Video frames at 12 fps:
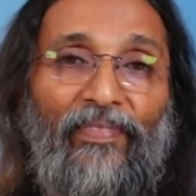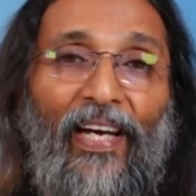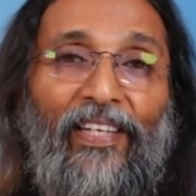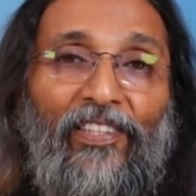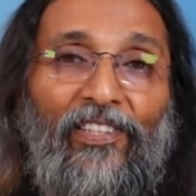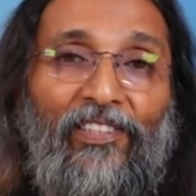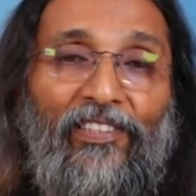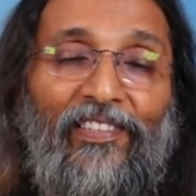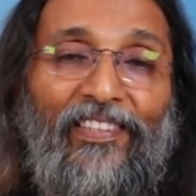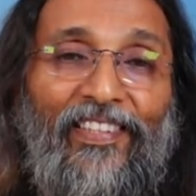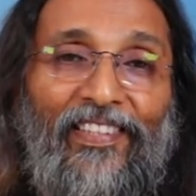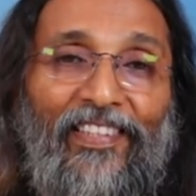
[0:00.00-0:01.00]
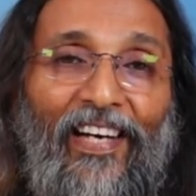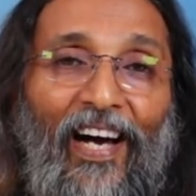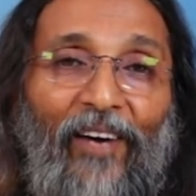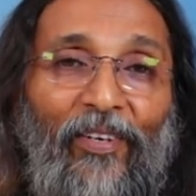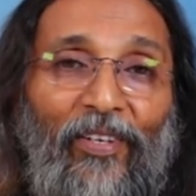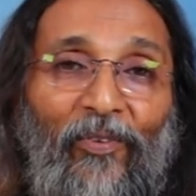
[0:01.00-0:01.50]
That is
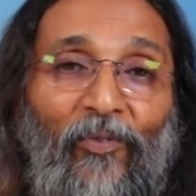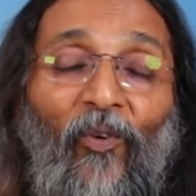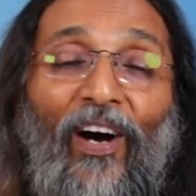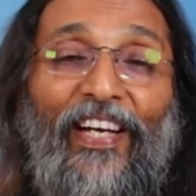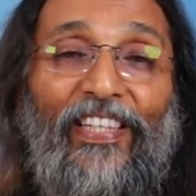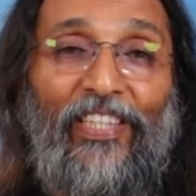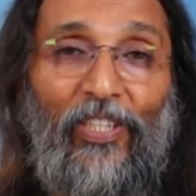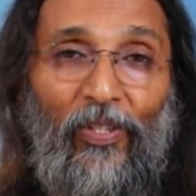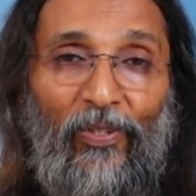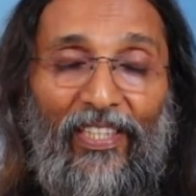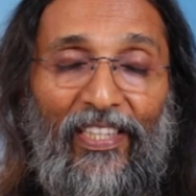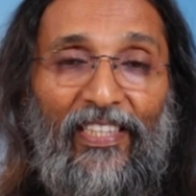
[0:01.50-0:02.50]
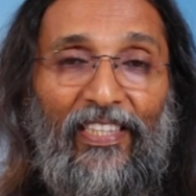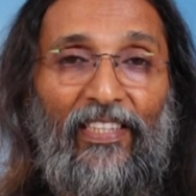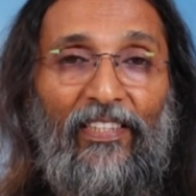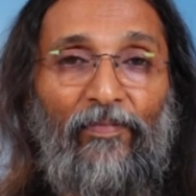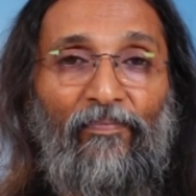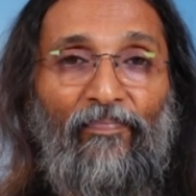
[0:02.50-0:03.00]
our wider utility.